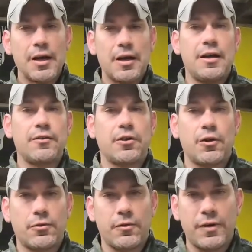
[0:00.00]
He is
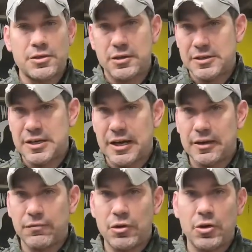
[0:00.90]
also a veteran. He's
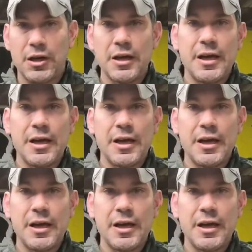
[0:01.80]
active duty.